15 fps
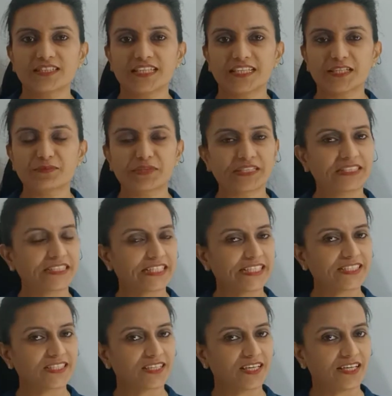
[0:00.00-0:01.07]
theorem in grade
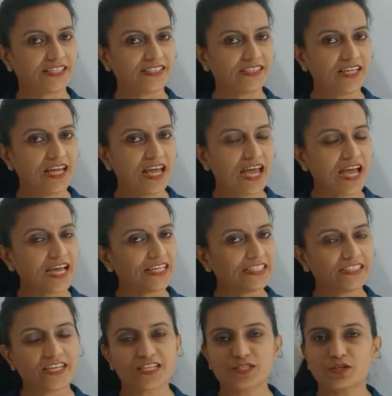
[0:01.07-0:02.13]
9 and it
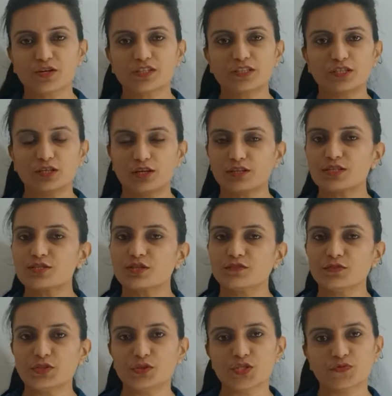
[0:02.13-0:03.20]
has got lots of
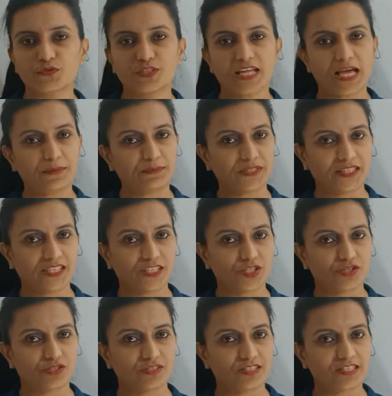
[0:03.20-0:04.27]
useful
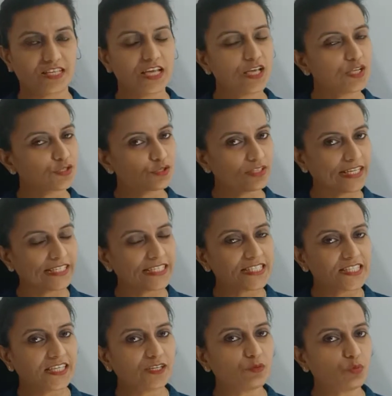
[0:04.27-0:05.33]
applications. So let's
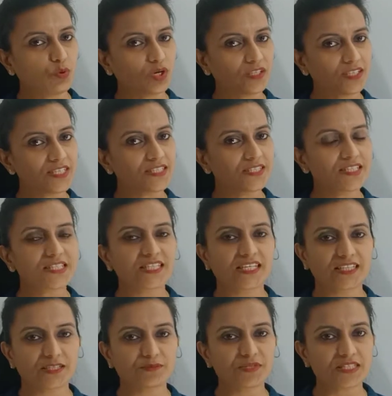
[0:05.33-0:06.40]
see what does this
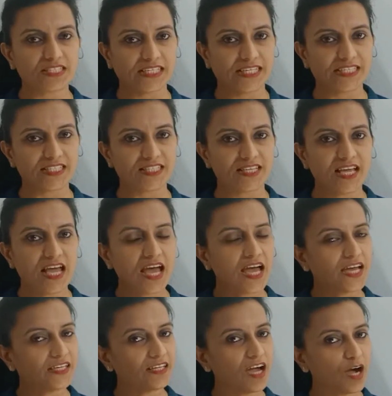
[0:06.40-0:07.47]
theorem states
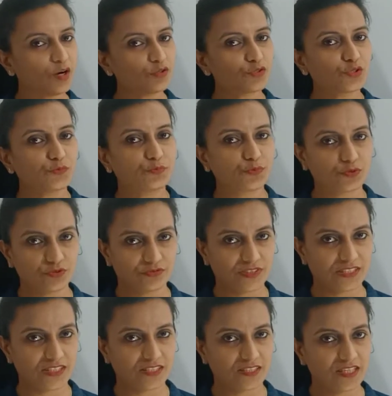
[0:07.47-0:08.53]
and how to prove
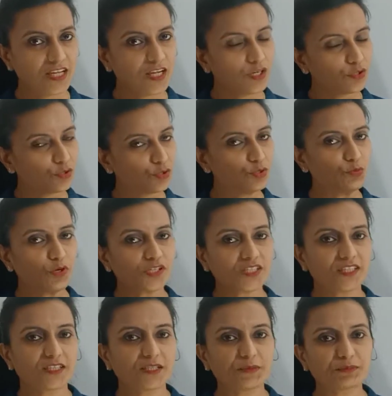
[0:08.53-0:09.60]
it. Do watch
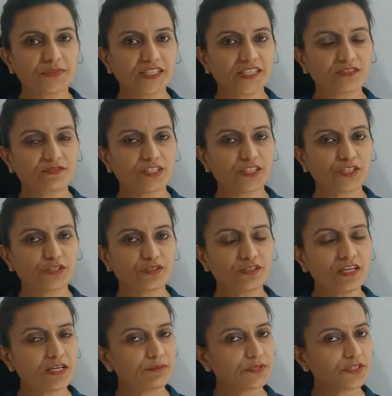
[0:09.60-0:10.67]
the complete video
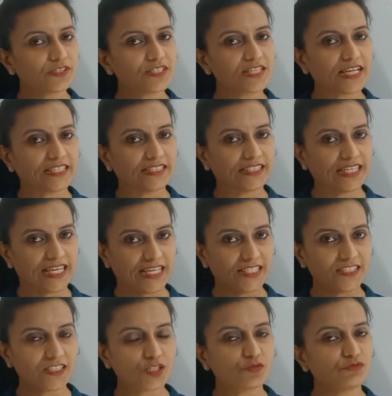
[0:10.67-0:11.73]
because at the
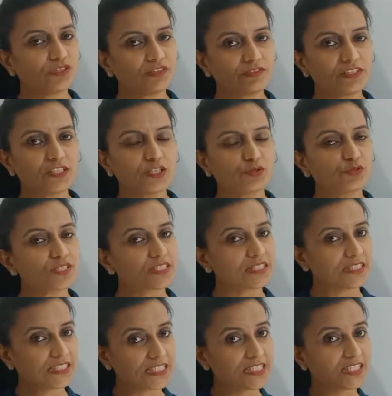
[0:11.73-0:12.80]
end we will use
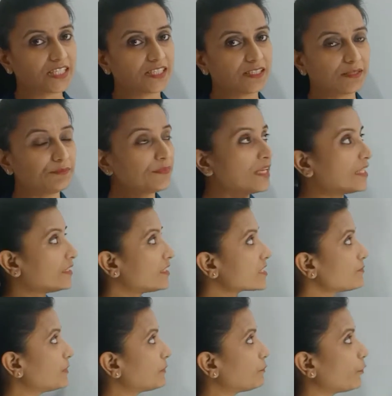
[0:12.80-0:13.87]
this theorem, this
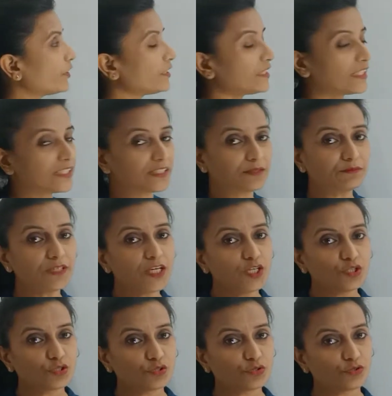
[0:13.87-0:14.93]
midpoint theorem,
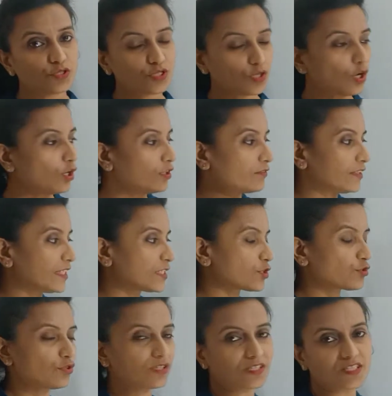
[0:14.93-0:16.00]
to solve these
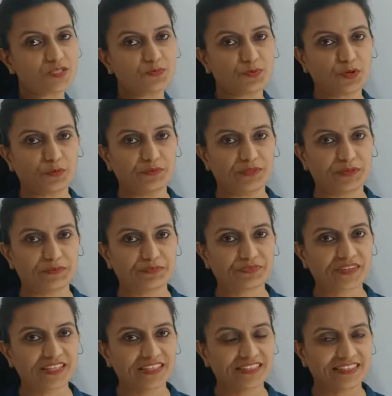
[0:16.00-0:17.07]
children's problem.
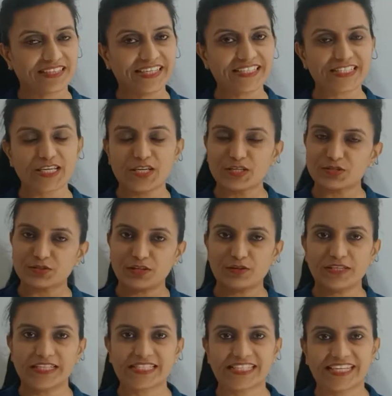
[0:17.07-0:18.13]
Right? So now
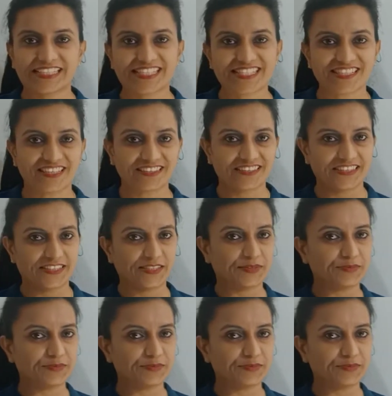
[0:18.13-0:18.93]
let's get started.